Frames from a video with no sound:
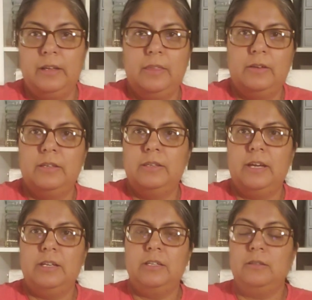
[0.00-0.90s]
And there's a
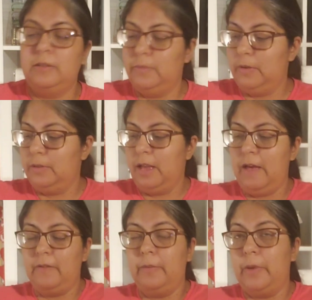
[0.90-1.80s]
section, sometimes they
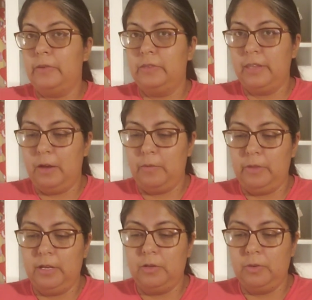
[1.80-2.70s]
have it on sale. When
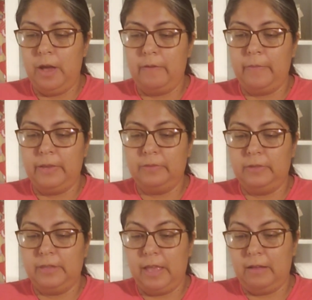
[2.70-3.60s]
they do have them on
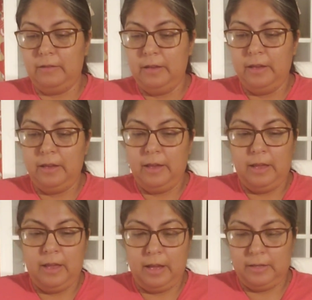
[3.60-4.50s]
sale,
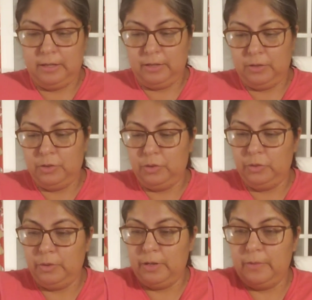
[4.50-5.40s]
I tend
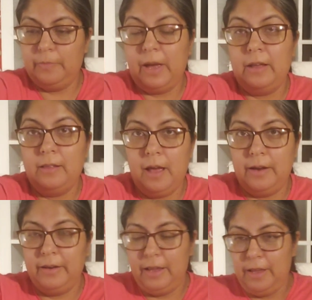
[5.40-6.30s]
to buy a lot.